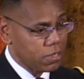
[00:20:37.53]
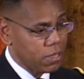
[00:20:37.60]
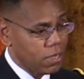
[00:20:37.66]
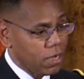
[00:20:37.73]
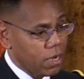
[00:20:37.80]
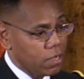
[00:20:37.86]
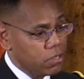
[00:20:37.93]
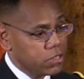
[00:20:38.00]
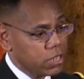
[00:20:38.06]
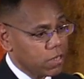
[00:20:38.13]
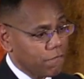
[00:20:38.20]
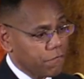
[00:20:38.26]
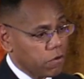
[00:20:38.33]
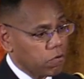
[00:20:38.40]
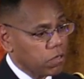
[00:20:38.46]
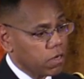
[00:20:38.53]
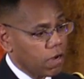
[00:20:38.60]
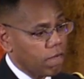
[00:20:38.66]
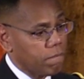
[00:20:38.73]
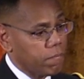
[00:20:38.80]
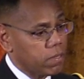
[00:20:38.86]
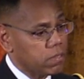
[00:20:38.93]
And you said the federal
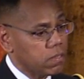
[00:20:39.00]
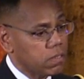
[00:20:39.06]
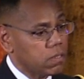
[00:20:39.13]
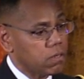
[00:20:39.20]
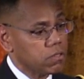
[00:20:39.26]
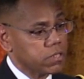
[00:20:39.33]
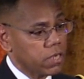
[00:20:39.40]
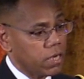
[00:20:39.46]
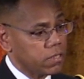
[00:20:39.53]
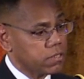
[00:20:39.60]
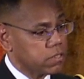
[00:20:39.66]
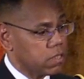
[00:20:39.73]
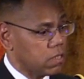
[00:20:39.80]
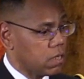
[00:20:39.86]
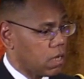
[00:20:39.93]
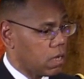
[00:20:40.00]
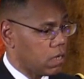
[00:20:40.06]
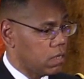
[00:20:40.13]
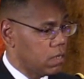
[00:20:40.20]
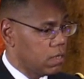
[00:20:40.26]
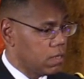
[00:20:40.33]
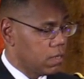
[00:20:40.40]
government, you know, takes the